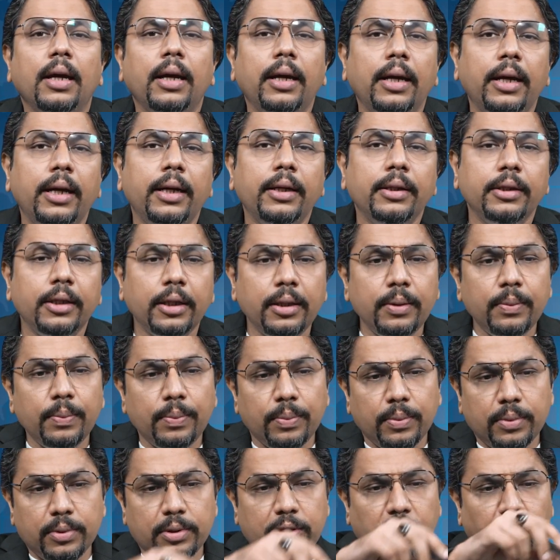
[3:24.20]
And then
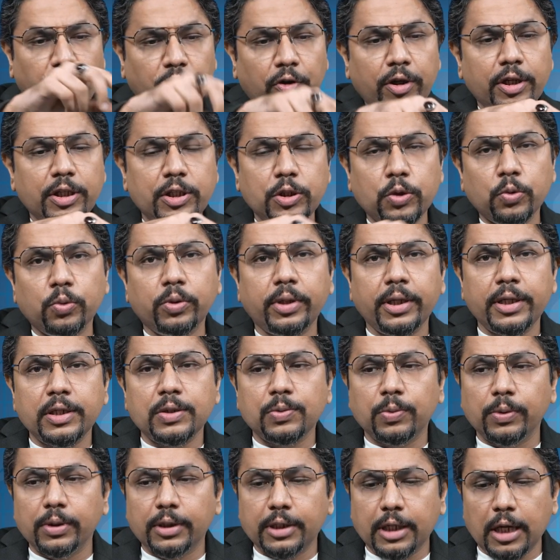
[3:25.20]
different
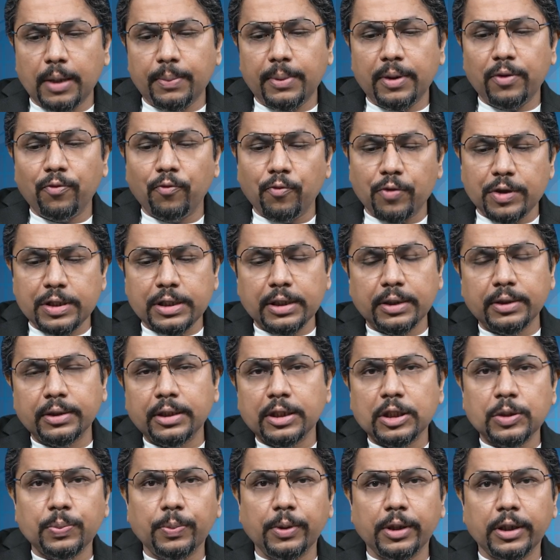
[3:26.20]
students would come and visit
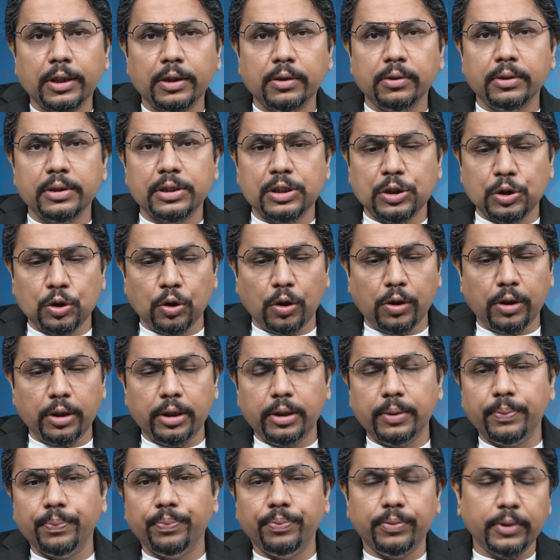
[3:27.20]
this particular
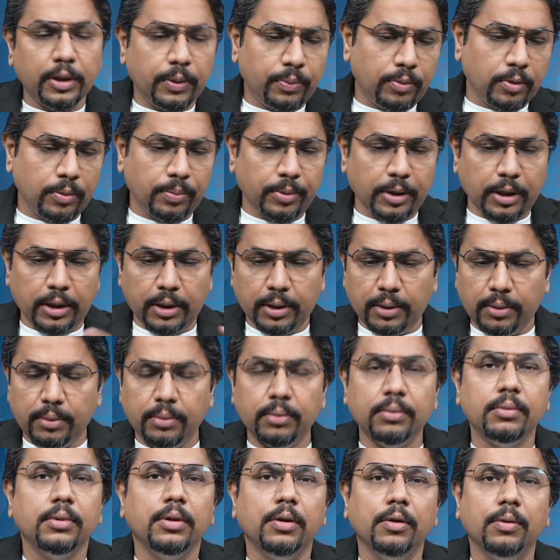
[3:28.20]
stall. They probably,
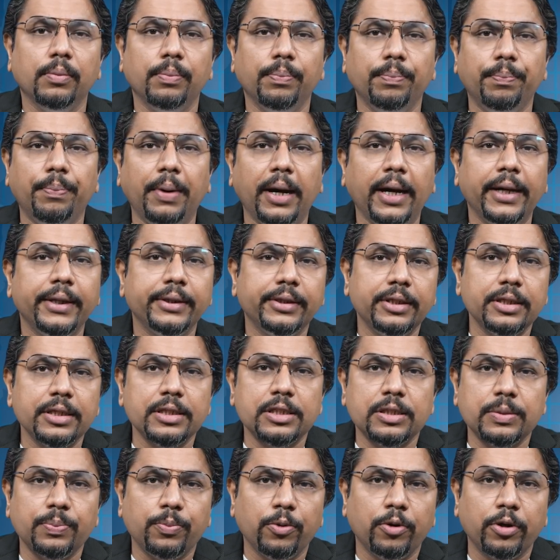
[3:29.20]
buy
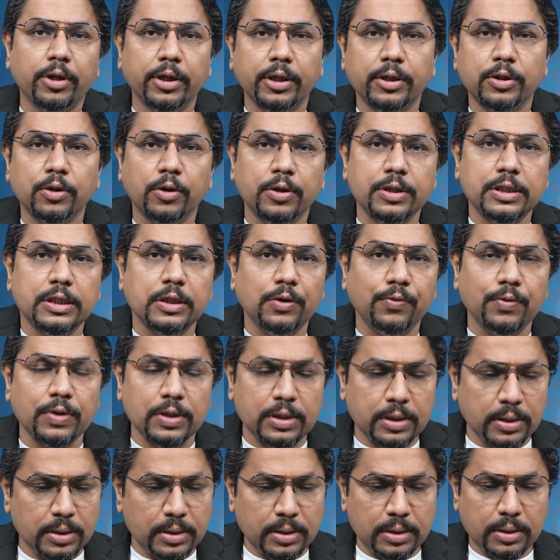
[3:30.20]
these product or
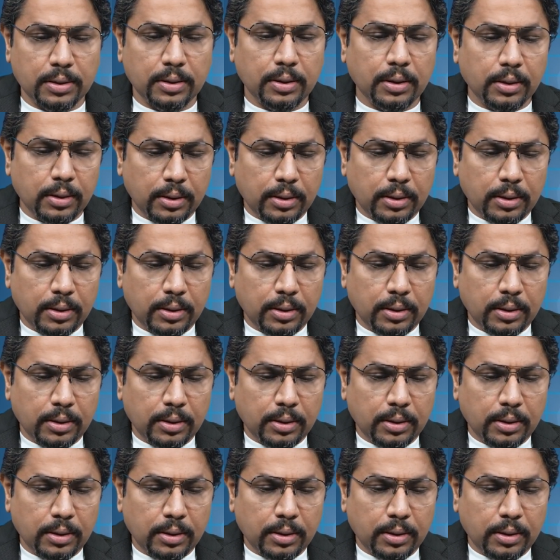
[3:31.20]
services.